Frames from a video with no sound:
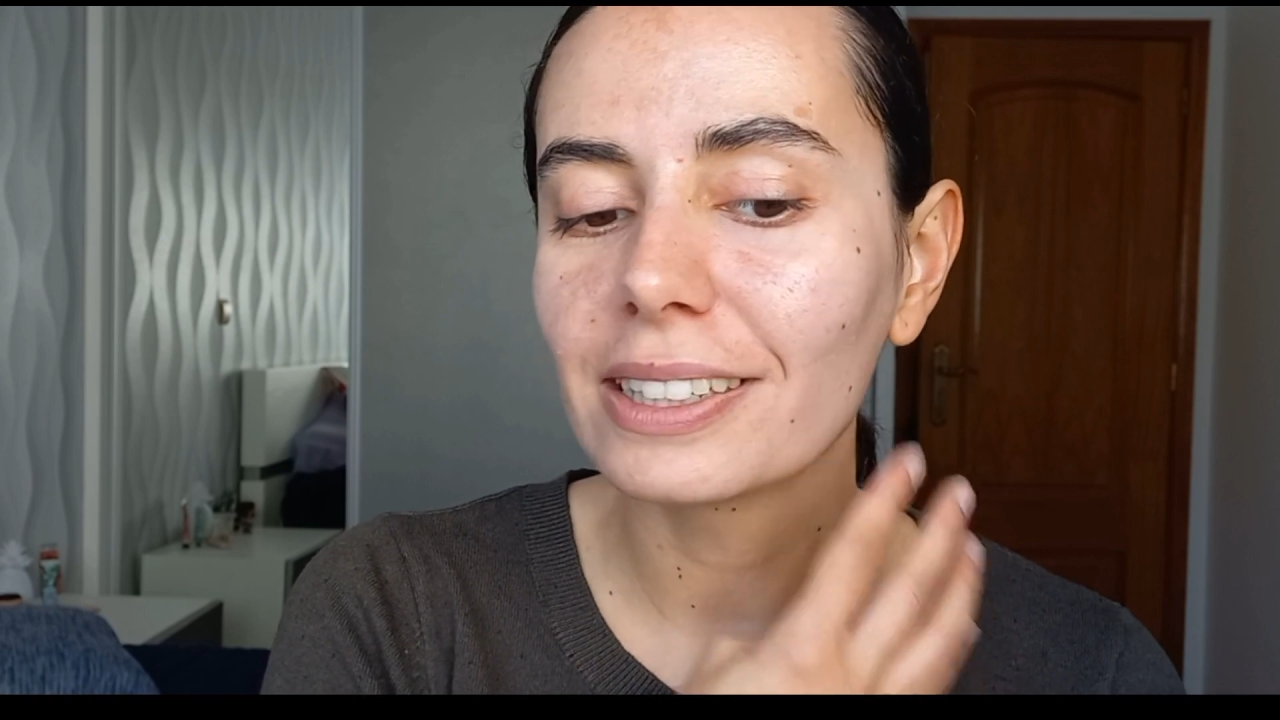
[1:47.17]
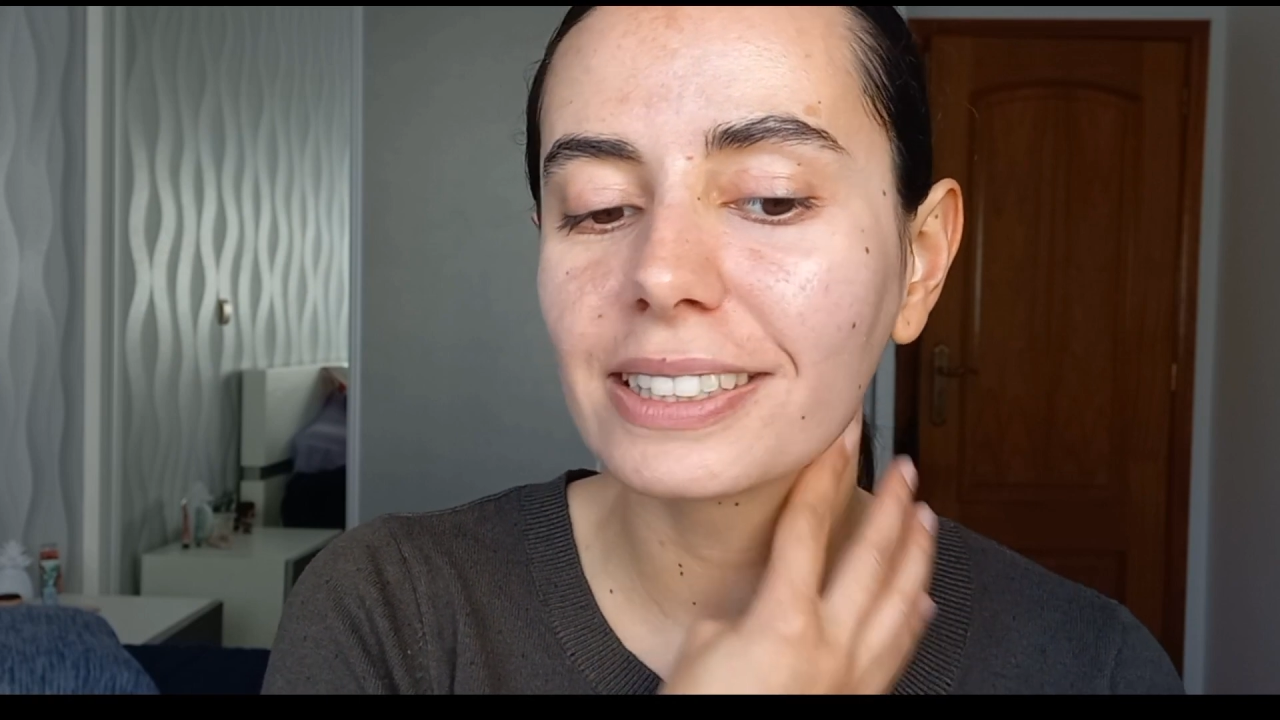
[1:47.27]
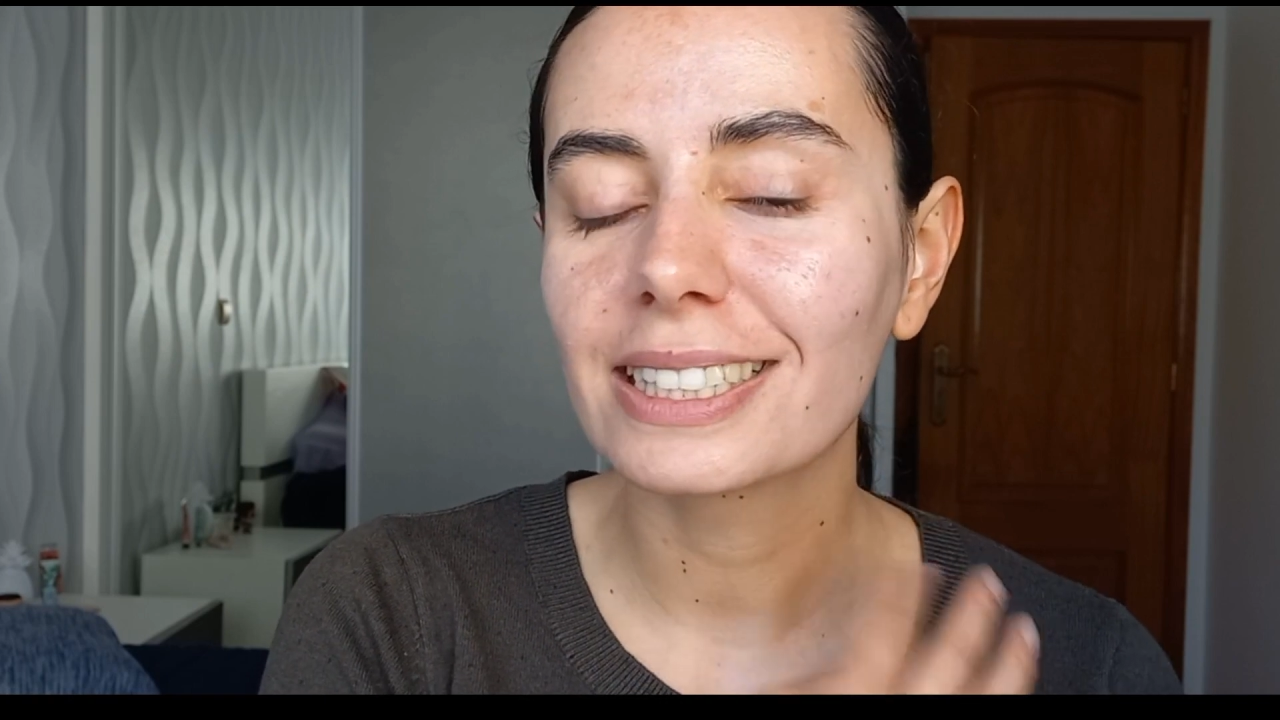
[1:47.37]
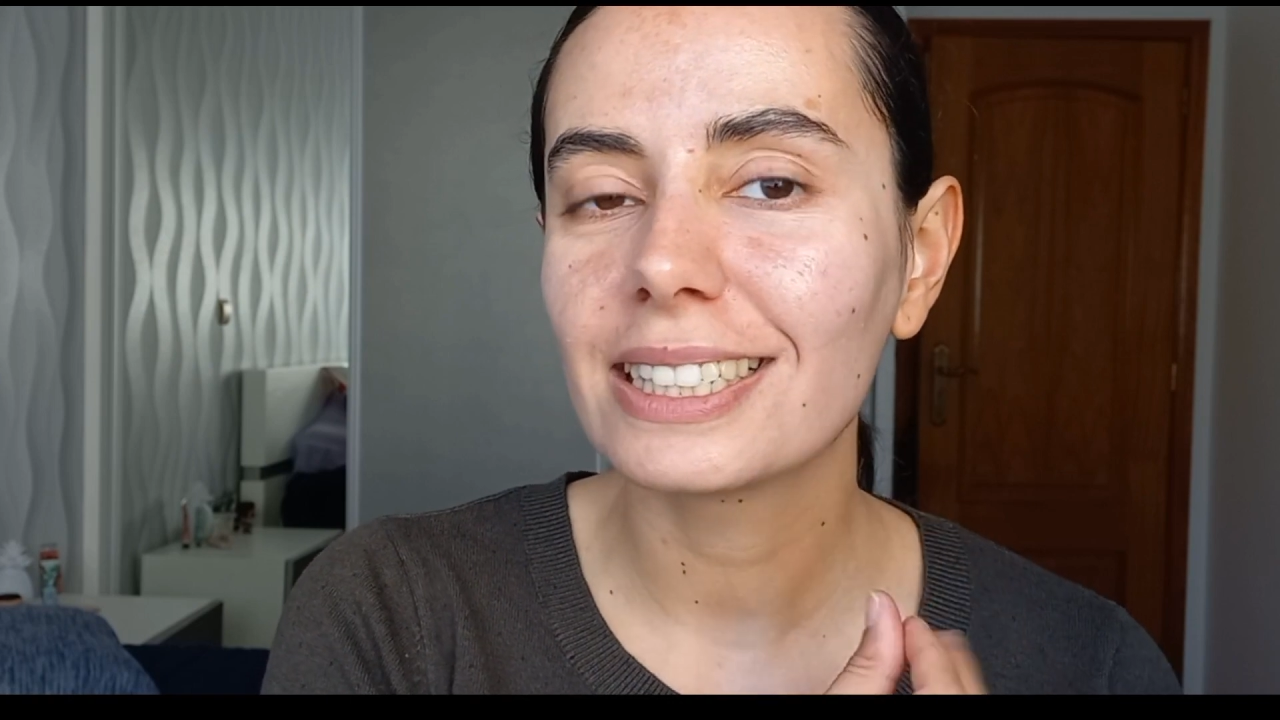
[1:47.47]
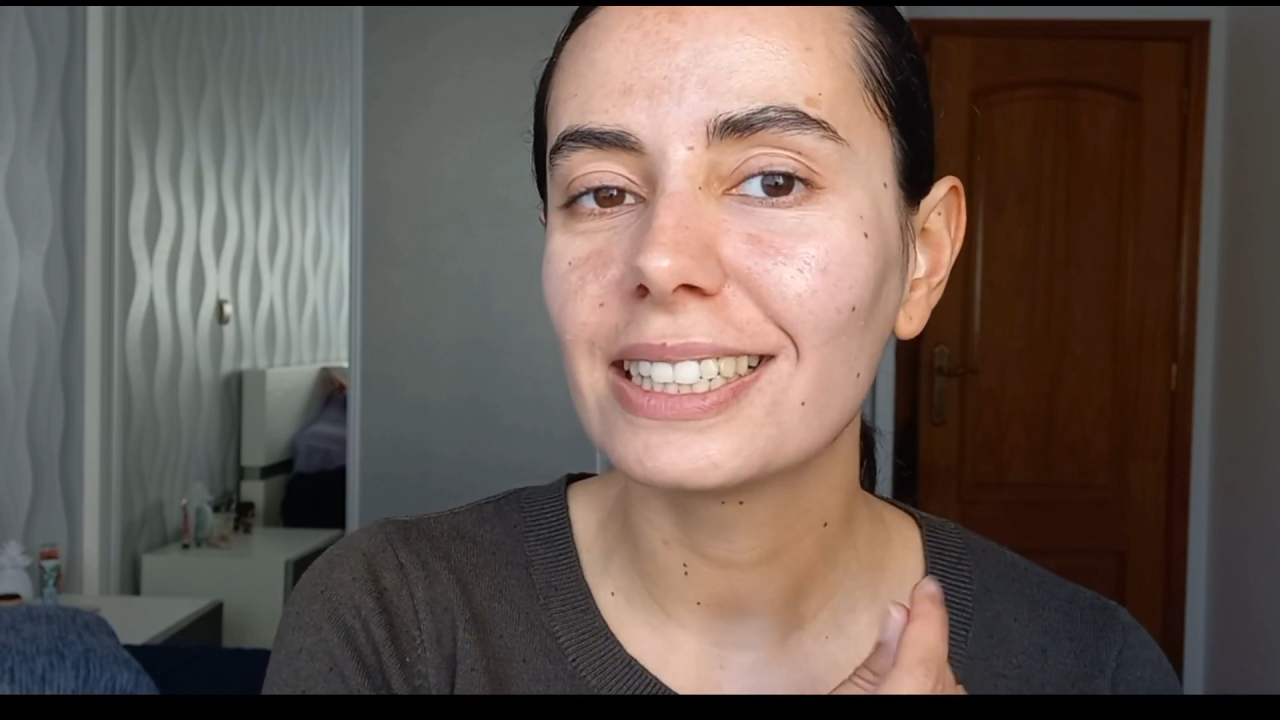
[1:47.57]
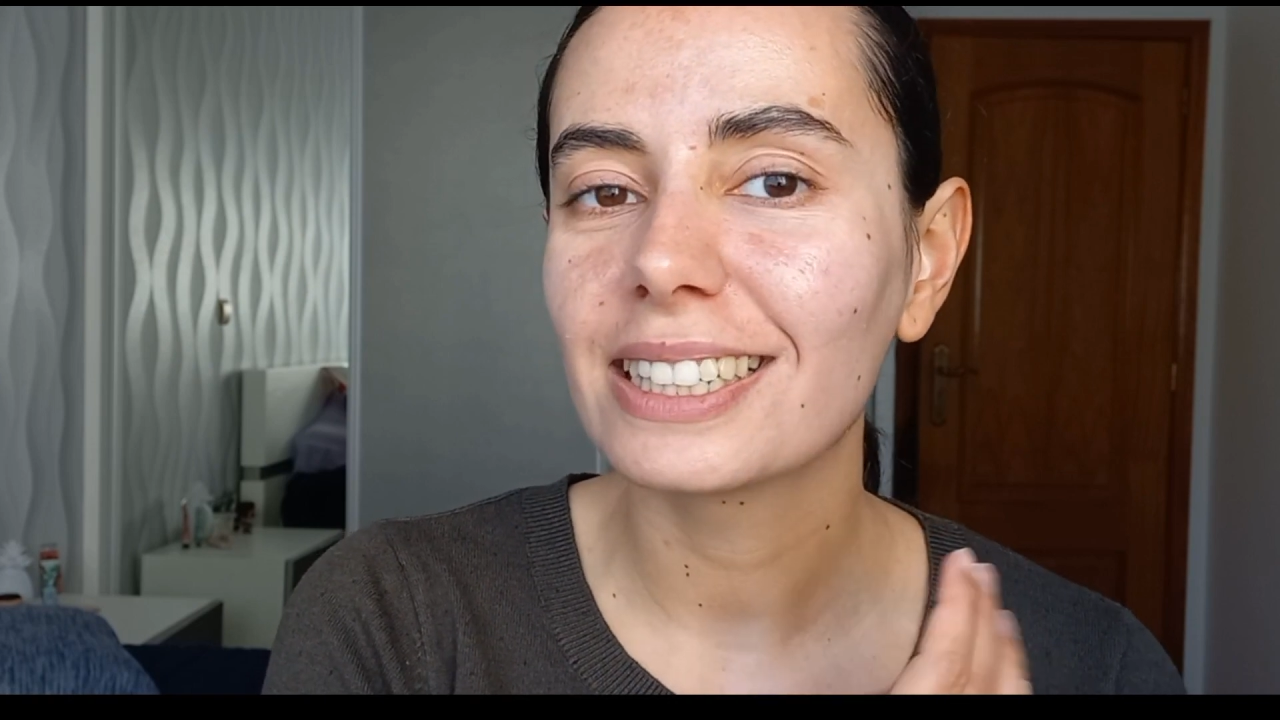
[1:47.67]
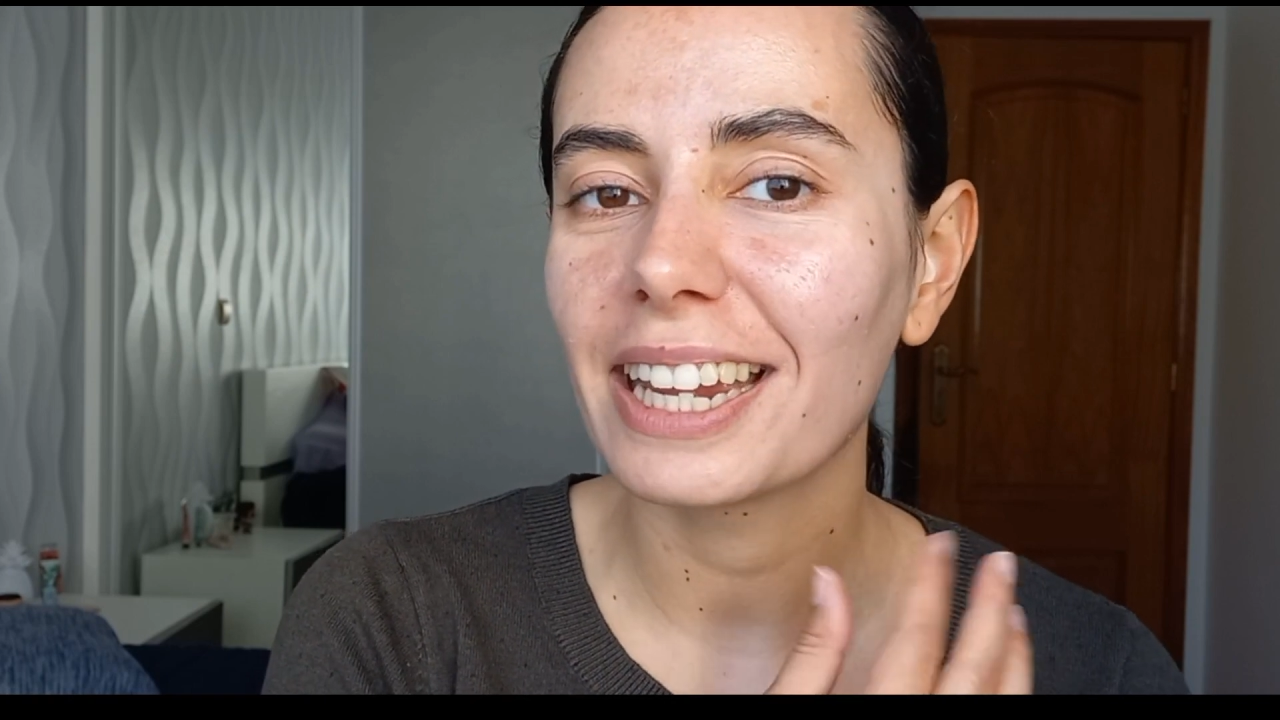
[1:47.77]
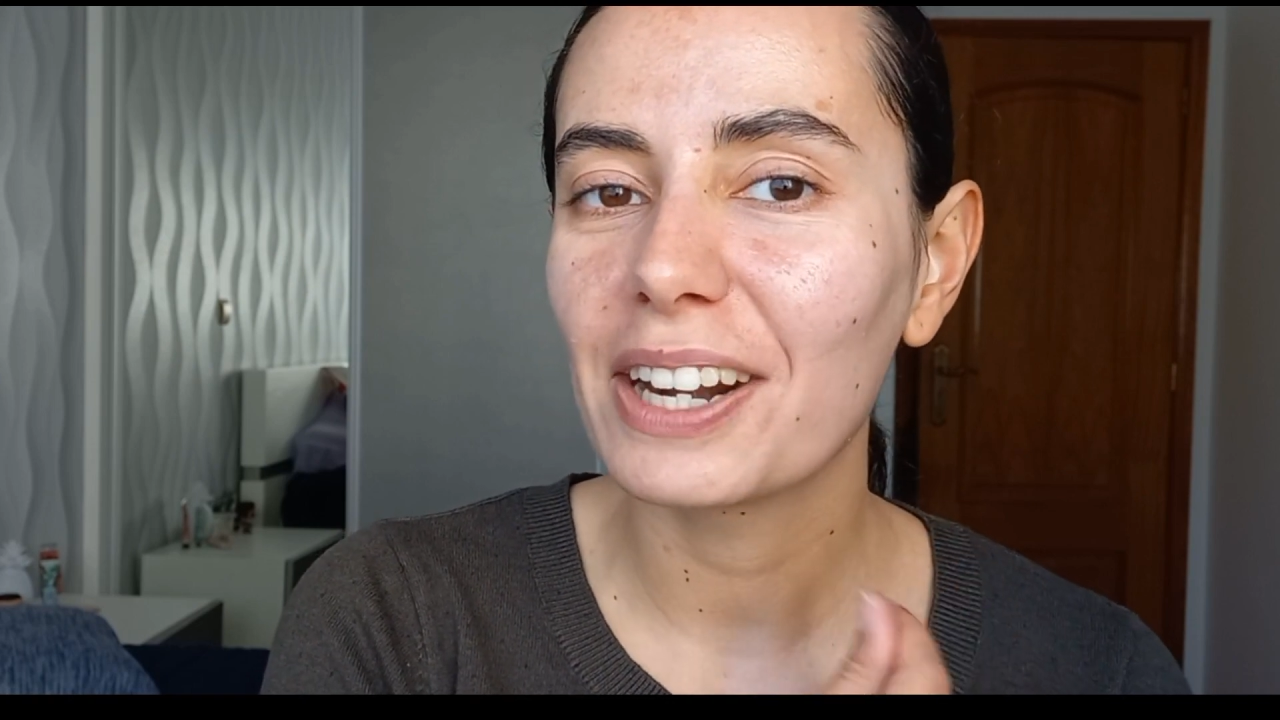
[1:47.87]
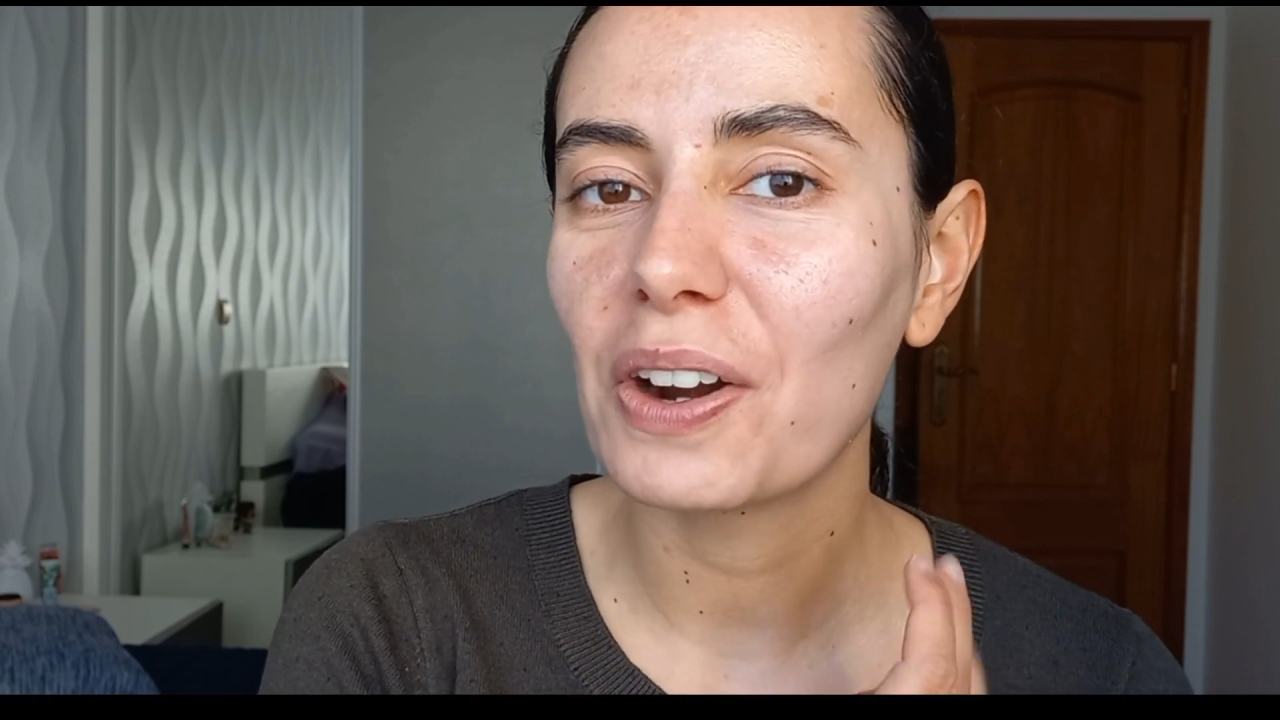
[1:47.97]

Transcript: skincare